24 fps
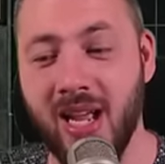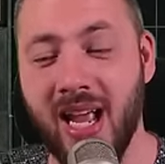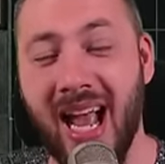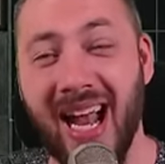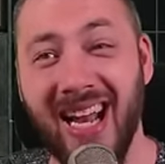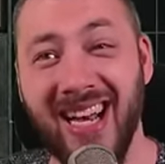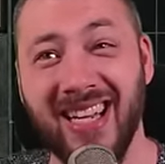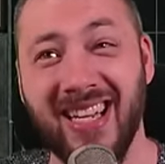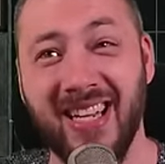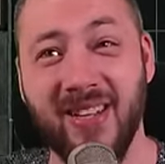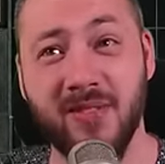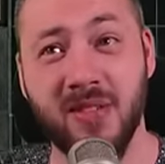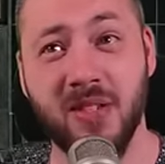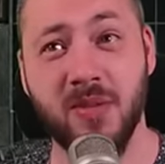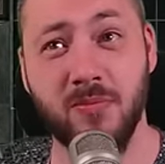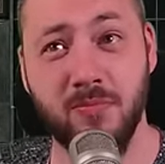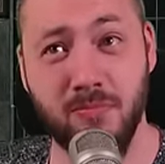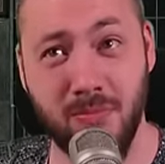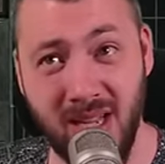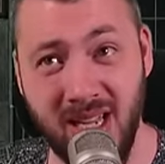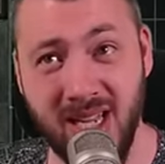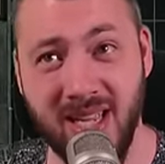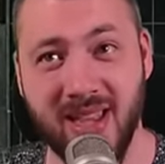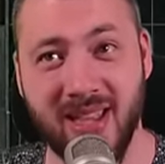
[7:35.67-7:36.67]
and it gives
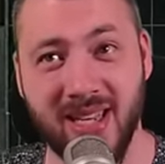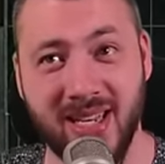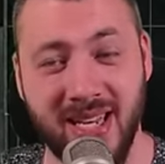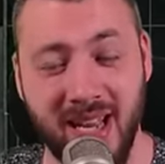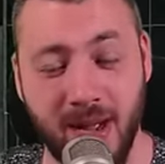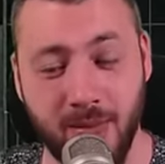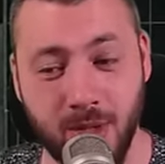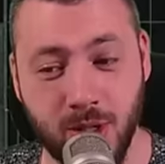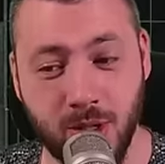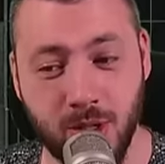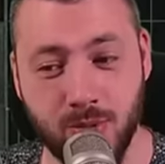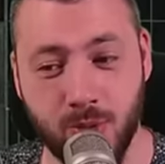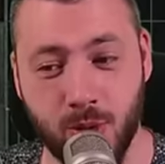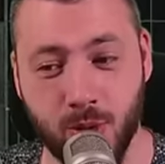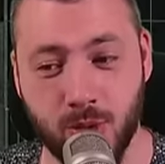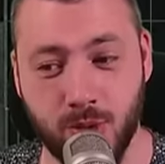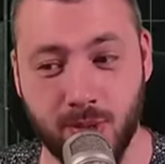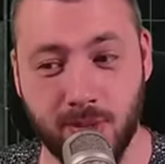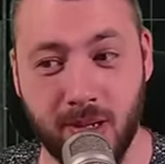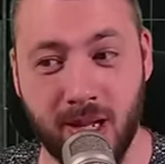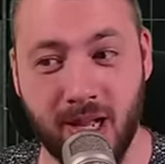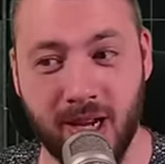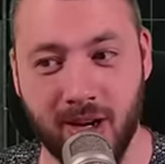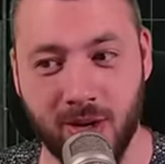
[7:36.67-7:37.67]
me the damage
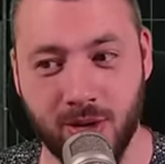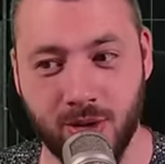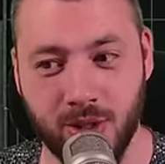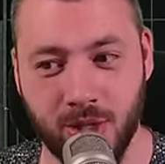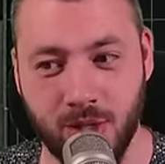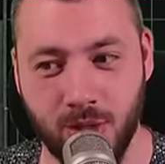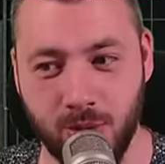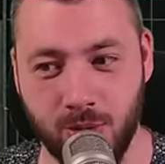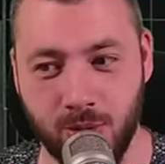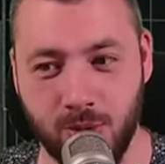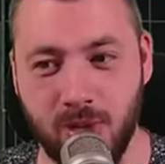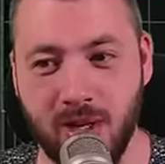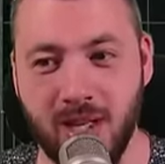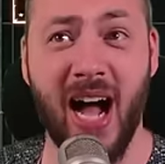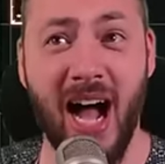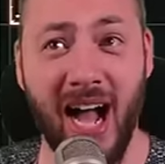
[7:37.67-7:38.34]
multiplier too.